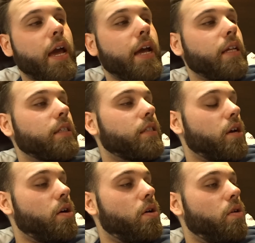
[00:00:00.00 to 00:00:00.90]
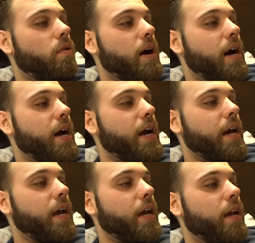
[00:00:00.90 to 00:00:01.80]
And so
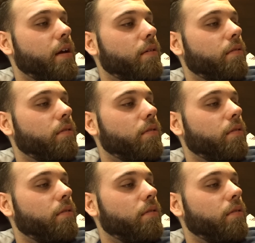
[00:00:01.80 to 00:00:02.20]
I